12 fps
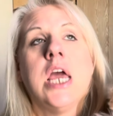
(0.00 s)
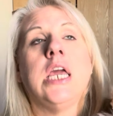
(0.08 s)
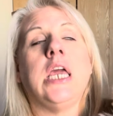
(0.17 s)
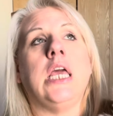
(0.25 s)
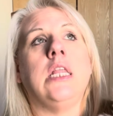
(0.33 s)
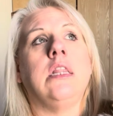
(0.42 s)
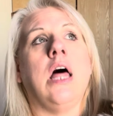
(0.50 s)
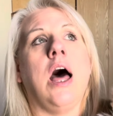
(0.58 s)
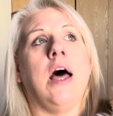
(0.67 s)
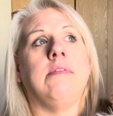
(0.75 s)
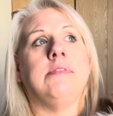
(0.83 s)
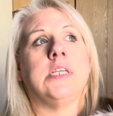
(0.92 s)
He
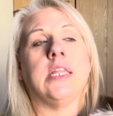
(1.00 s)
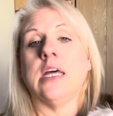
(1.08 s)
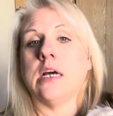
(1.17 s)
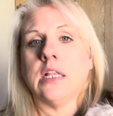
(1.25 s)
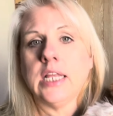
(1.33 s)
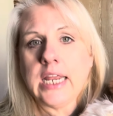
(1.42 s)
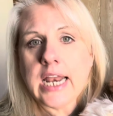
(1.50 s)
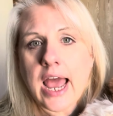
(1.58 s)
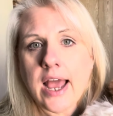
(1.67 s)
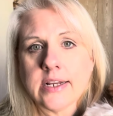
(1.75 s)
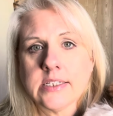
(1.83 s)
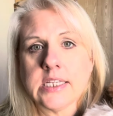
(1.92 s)
loves the
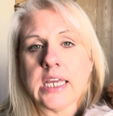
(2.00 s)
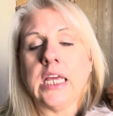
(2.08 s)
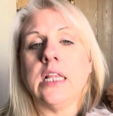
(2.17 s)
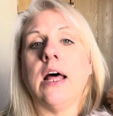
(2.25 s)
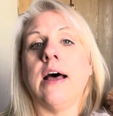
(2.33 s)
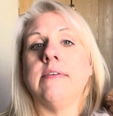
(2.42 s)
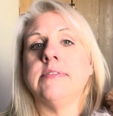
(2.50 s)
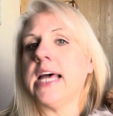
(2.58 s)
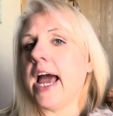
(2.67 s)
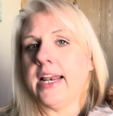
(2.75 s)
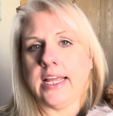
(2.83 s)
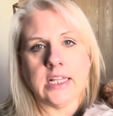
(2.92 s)
Kleenex. He loves
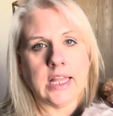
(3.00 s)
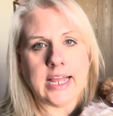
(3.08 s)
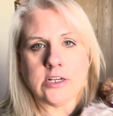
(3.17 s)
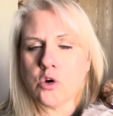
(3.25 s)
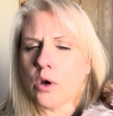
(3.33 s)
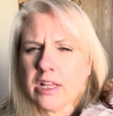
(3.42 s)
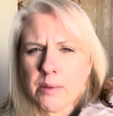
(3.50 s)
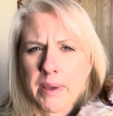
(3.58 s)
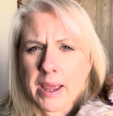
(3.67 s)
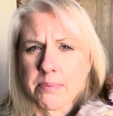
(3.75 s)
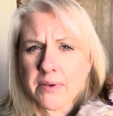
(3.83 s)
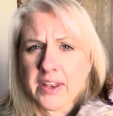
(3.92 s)
any like toilet
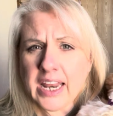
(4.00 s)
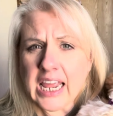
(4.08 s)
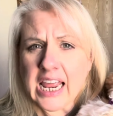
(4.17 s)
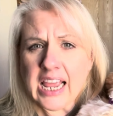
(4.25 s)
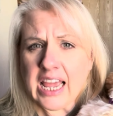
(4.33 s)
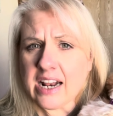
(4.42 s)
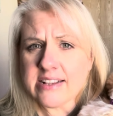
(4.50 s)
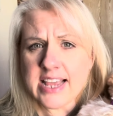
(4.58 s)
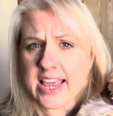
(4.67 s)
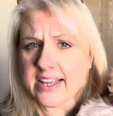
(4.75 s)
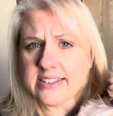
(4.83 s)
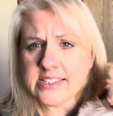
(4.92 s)
paper that he can get his
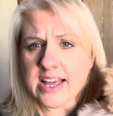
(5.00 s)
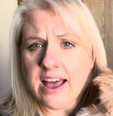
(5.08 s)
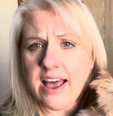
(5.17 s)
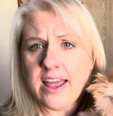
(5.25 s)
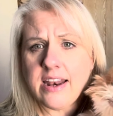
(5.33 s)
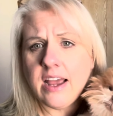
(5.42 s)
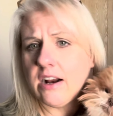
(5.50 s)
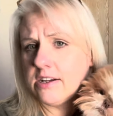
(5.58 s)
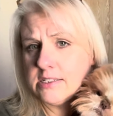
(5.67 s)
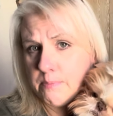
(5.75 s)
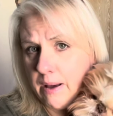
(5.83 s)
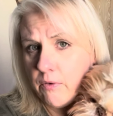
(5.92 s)
hands on or
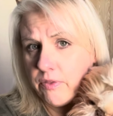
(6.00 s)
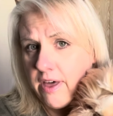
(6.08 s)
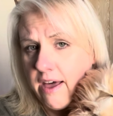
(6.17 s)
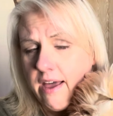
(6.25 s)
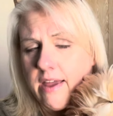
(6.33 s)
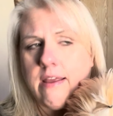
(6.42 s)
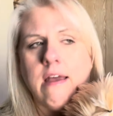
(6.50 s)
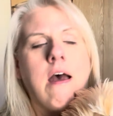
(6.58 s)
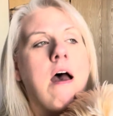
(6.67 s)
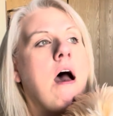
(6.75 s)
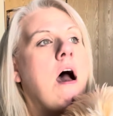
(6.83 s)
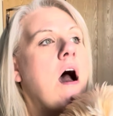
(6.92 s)
his mouth on.
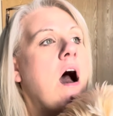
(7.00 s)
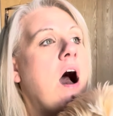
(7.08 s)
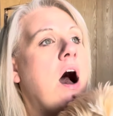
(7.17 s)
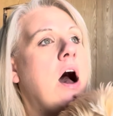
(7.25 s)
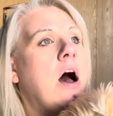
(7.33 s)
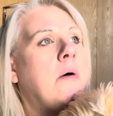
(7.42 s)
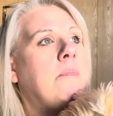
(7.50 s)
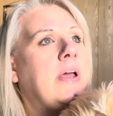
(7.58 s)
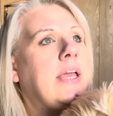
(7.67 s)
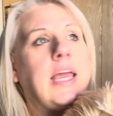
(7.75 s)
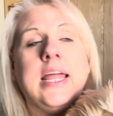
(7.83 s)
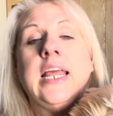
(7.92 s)
Um,
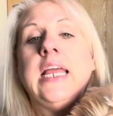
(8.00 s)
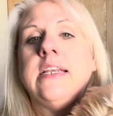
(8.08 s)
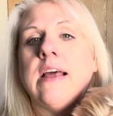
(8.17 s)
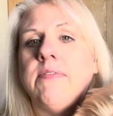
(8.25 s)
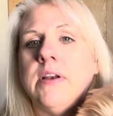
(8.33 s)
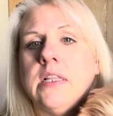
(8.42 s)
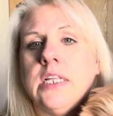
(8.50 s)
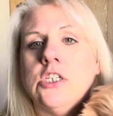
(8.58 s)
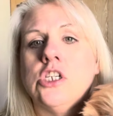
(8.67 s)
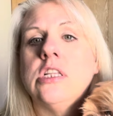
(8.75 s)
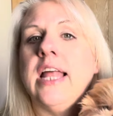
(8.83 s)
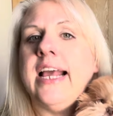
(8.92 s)
and he definitely
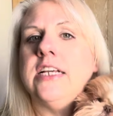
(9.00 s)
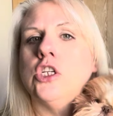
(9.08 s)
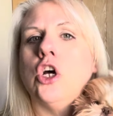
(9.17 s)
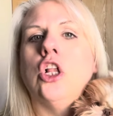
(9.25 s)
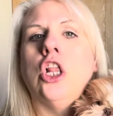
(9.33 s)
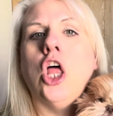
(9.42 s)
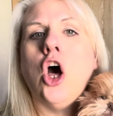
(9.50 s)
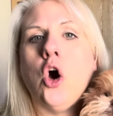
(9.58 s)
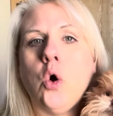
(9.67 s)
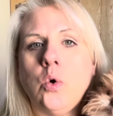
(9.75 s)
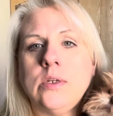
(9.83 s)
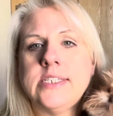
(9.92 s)
just likes
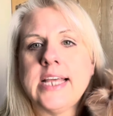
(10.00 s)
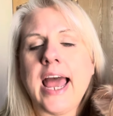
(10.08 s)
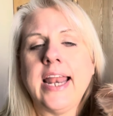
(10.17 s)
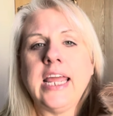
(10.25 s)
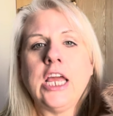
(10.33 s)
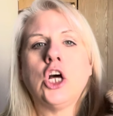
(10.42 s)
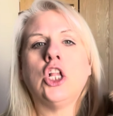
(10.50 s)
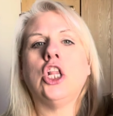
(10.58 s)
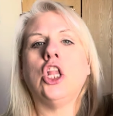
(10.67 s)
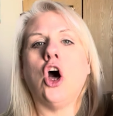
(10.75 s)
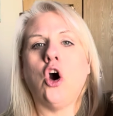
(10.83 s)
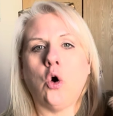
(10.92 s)
clothes. Any
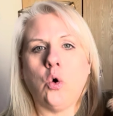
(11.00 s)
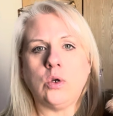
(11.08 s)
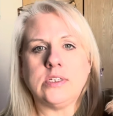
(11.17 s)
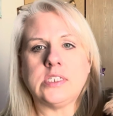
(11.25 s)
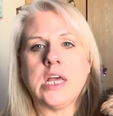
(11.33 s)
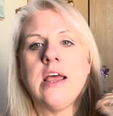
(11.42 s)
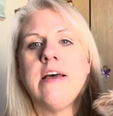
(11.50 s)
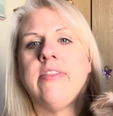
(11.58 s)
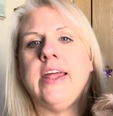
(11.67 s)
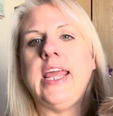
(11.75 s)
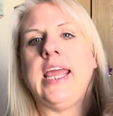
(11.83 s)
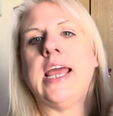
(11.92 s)
clothes
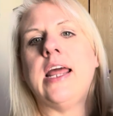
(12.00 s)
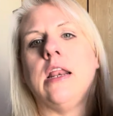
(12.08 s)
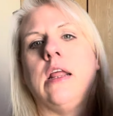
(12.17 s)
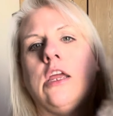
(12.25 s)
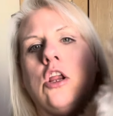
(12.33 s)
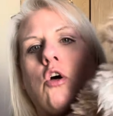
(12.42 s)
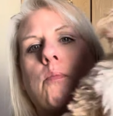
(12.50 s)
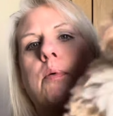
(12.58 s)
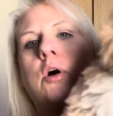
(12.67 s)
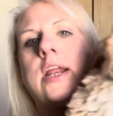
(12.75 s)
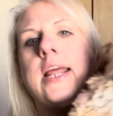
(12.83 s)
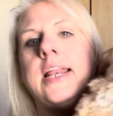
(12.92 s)
that he can, you know,
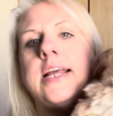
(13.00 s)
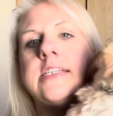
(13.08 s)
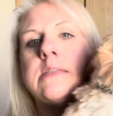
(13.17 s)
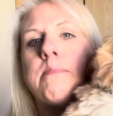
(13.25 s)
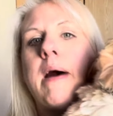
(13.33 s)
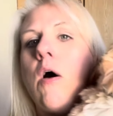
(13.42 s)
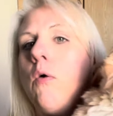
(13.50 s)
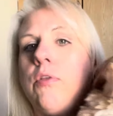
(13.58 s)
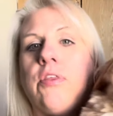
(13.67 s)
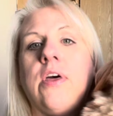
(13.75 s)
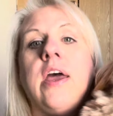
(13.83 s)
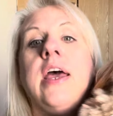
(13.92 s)
put in his mouth,